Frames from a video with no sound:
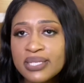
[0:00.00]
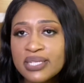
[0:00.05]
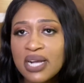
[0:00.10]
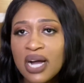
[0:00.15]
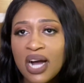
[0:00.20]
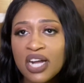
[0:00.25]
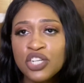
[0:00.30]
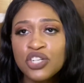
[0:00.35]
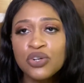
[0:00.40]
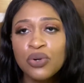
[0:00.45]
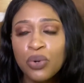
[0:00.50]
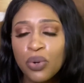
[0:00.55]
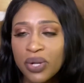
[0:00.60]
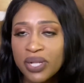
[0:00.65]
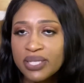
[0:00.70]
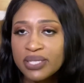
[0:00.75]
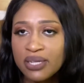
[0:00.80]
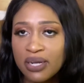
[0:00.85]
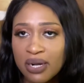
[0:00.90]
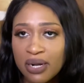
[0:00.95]
conjure
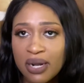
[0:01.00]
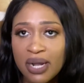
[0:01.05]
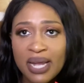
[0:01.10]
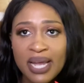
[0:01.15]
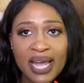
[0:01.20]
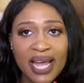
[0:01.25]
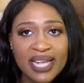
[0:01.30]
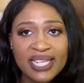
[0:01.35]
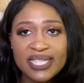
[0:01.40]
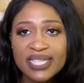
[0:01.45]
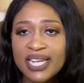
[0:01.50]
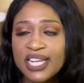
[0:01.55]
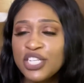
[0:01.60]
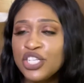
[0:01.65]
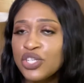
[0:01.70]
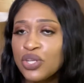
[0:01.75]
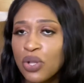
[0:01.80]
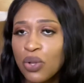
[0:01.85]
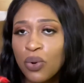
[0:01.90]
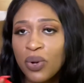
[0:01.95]
oils or
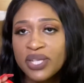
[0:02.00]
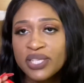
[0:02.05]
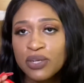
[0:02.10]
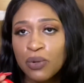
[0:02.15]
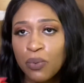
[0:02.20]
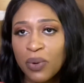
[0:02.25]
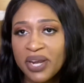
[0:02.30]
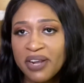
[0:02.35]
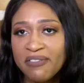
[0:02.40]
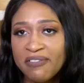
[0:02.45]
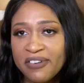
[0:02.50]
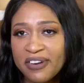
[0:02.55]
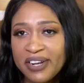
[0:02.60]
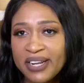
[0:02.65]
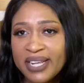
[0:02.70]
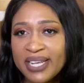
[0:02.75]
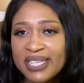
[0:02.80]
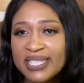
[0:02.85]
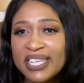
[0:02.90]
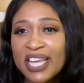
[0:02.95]
essential oils or whatever it
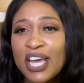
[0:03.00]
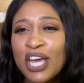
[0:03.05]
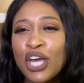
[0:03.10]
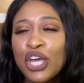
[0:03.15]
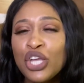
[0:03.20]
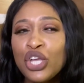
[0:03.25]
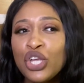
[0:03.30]
is, you